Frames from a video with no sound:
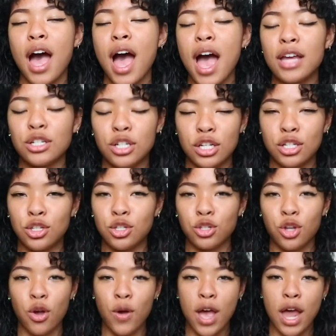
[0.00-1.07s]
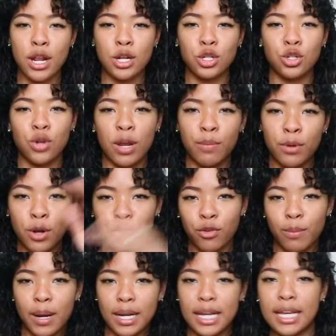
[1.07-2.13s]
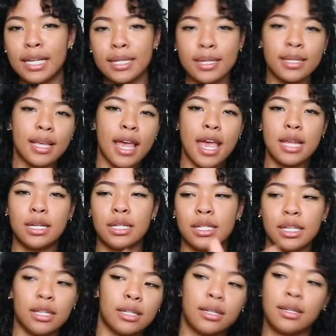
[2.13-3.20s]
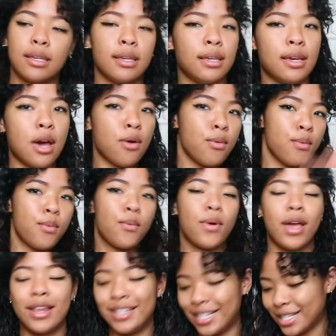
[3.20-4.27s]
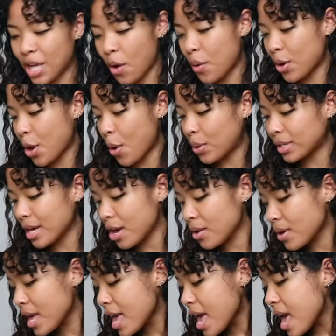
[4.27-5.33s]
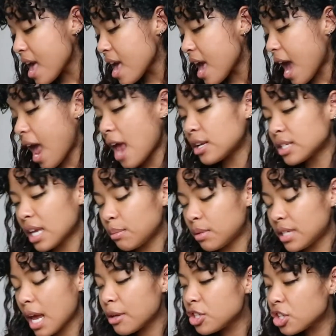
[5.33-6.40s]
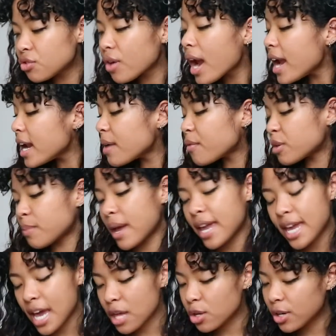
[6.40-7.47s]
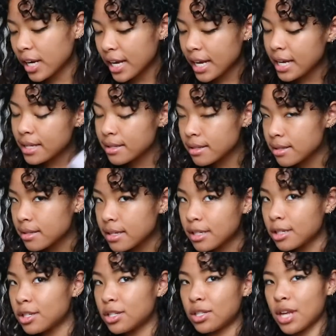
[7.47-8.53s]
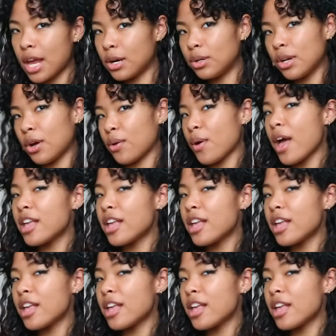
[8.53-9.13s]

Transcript: I just go ahead and drape it over my knees and just go and just go and go and go. And I just keep the tension right with my other hands, and just, I don't know.